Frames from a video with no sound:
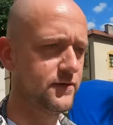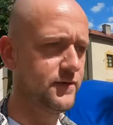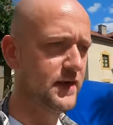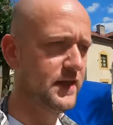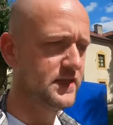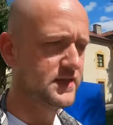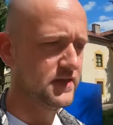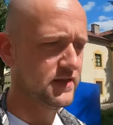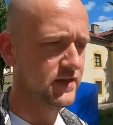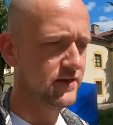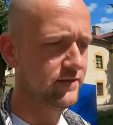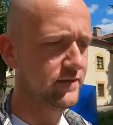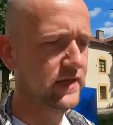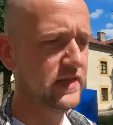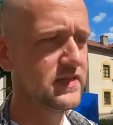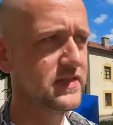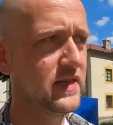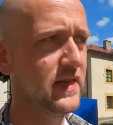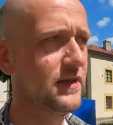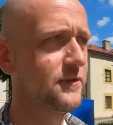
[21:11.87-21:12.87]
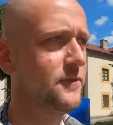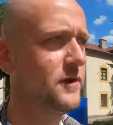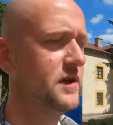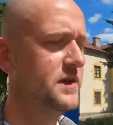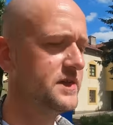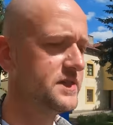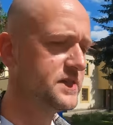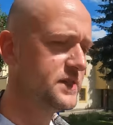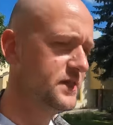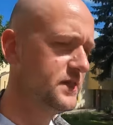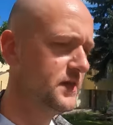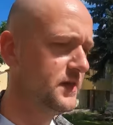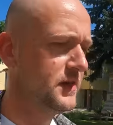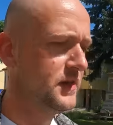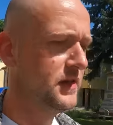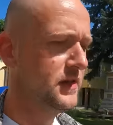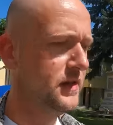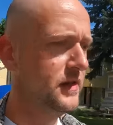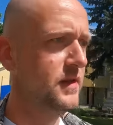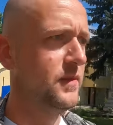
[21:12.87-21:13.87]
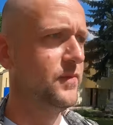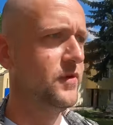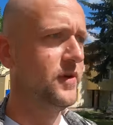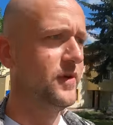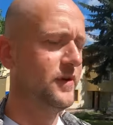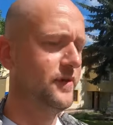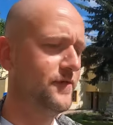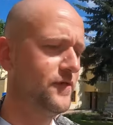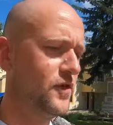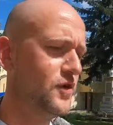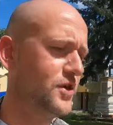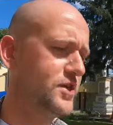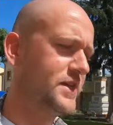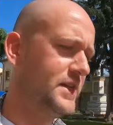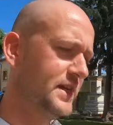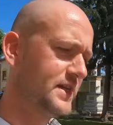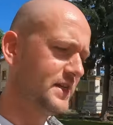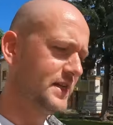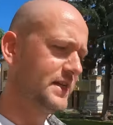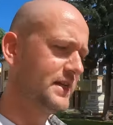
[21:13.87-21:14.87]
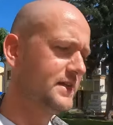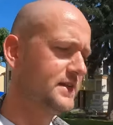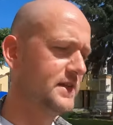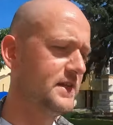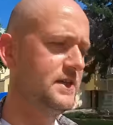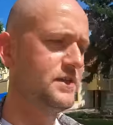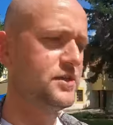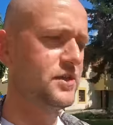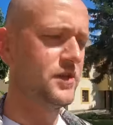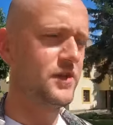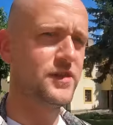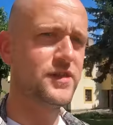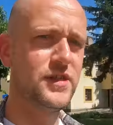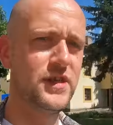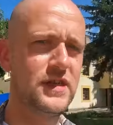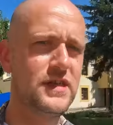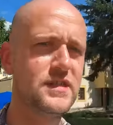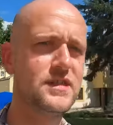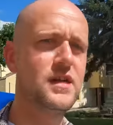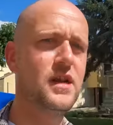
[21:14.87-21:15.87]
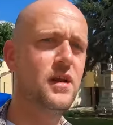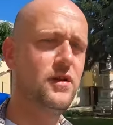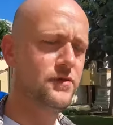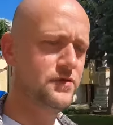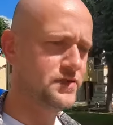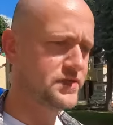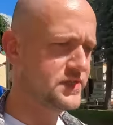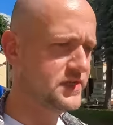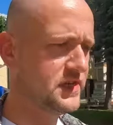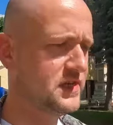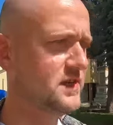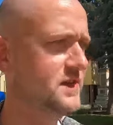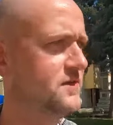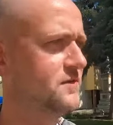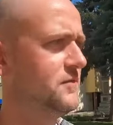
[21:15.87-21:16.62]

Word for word: the reason the reasoning was, but unfortunately the church is closed.